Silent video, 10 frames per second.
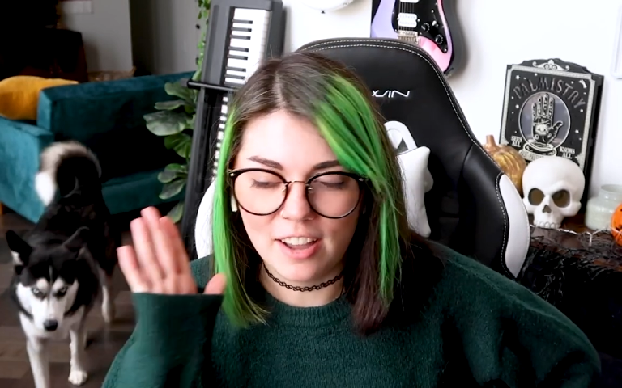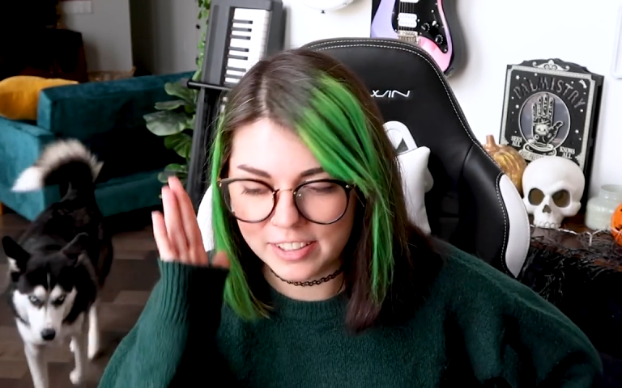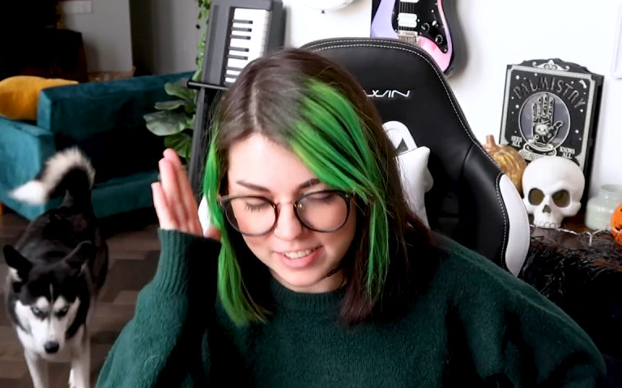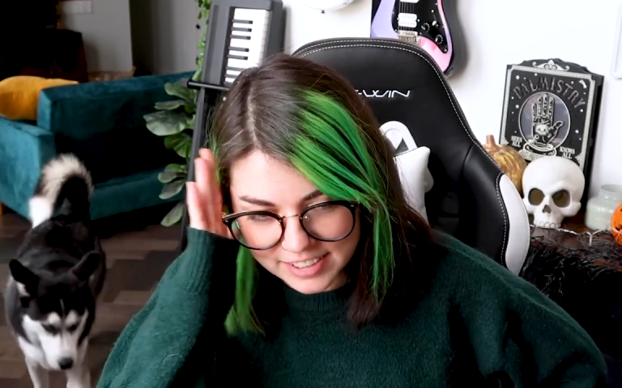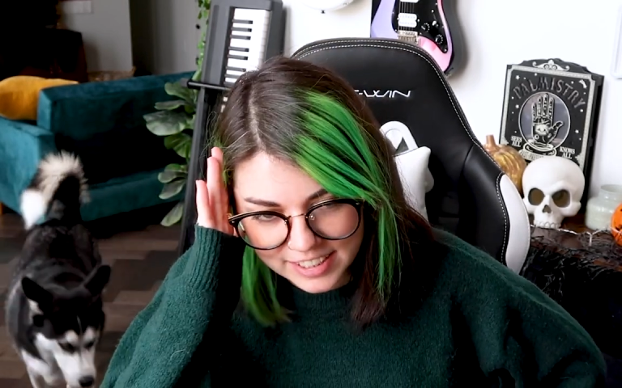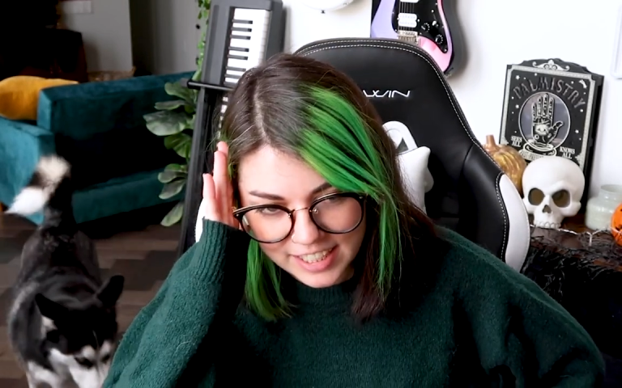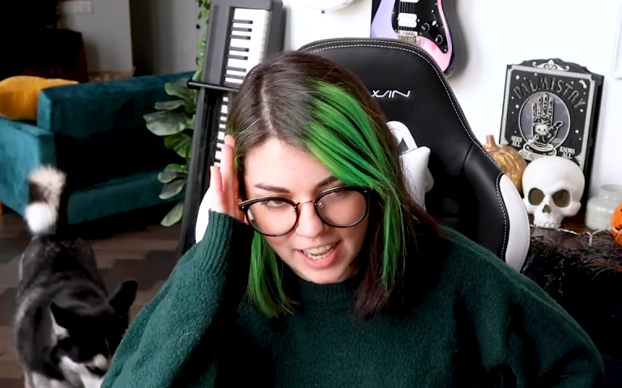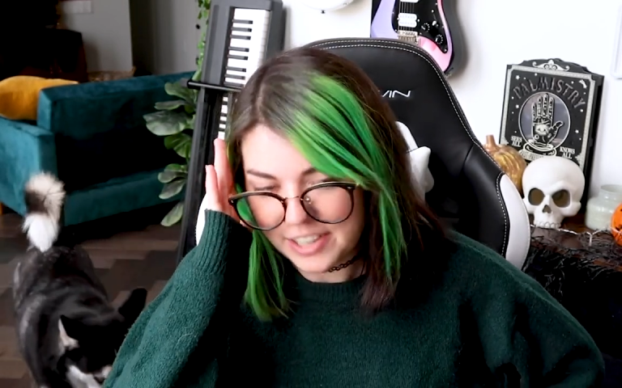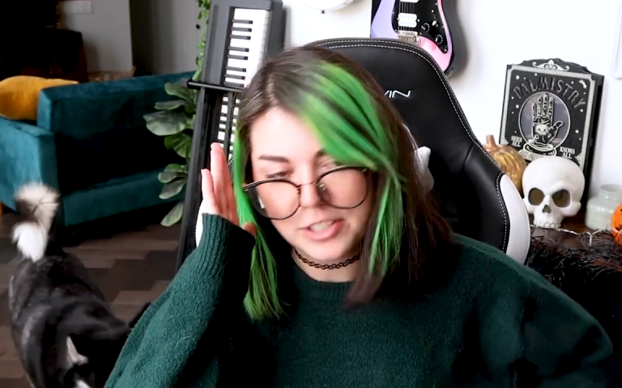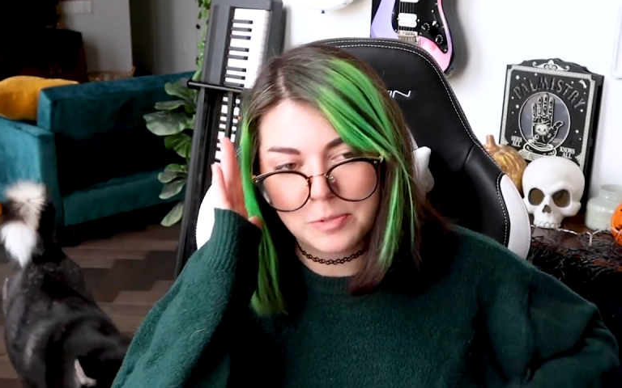honestly,
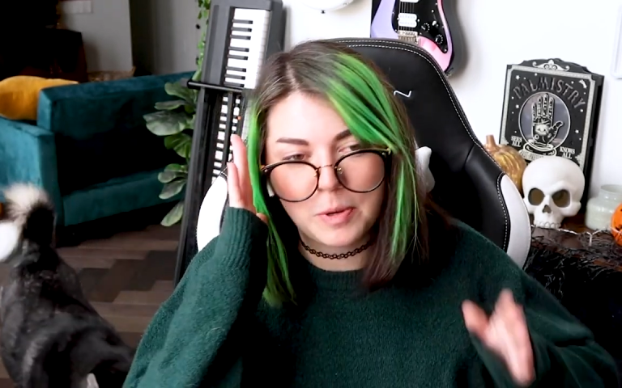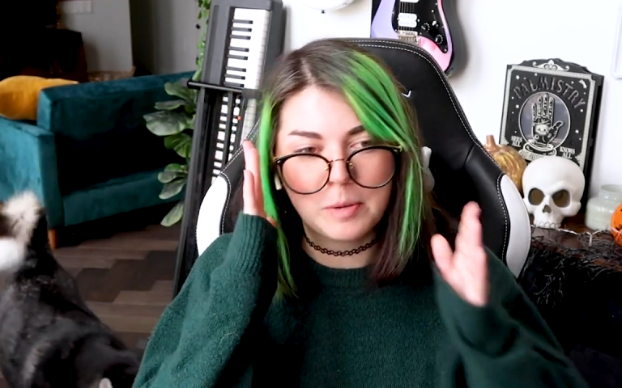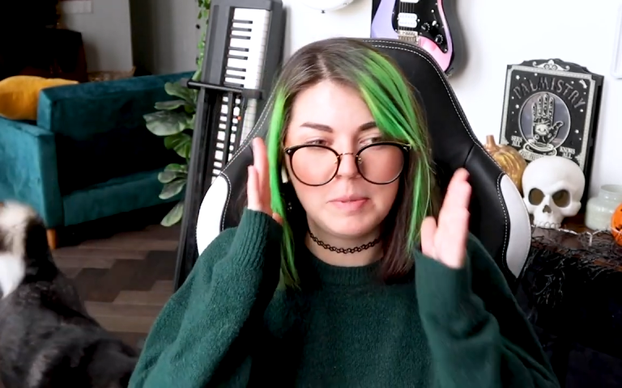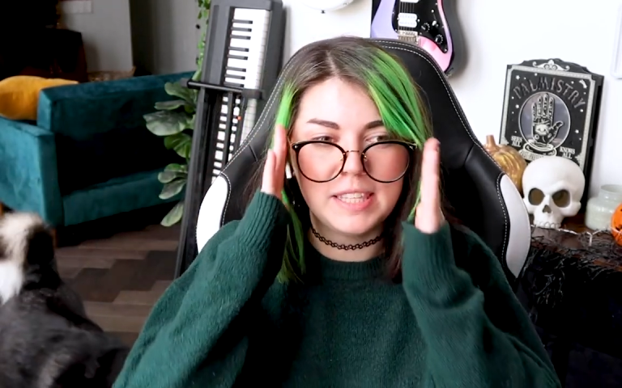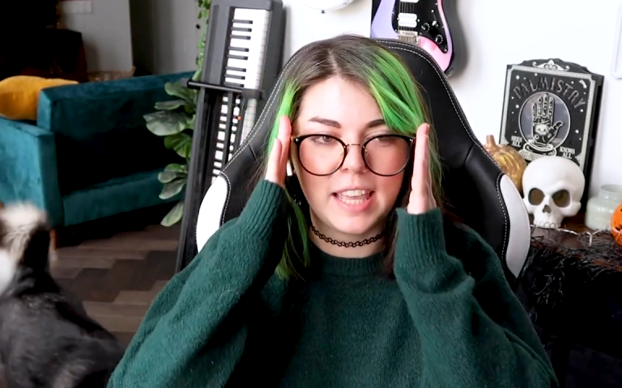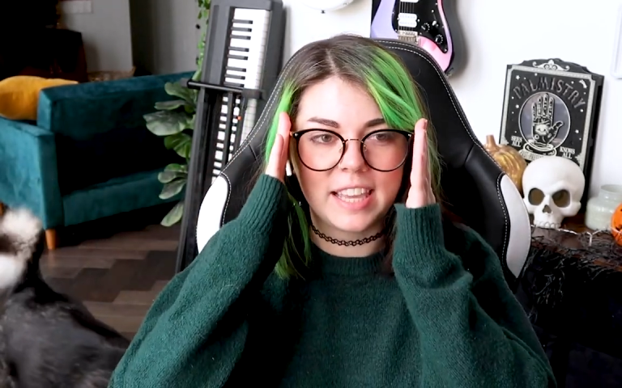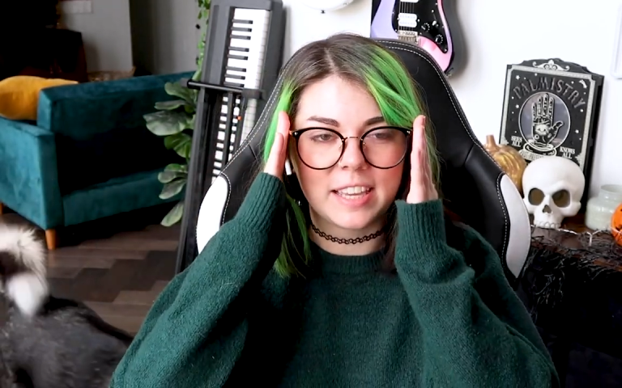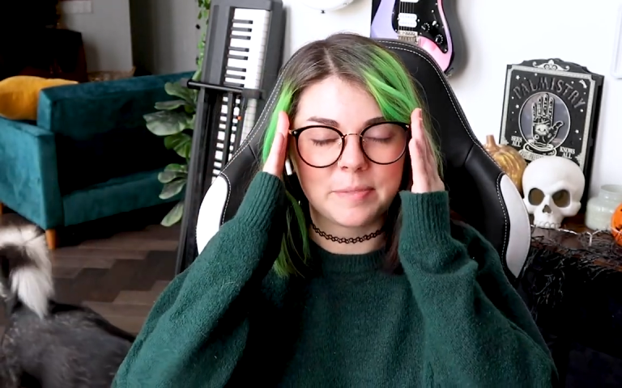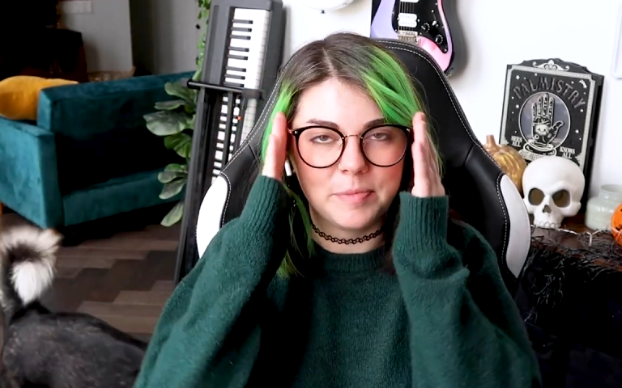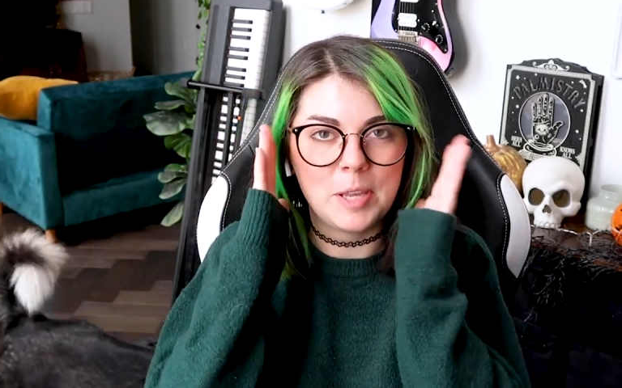I just want to be like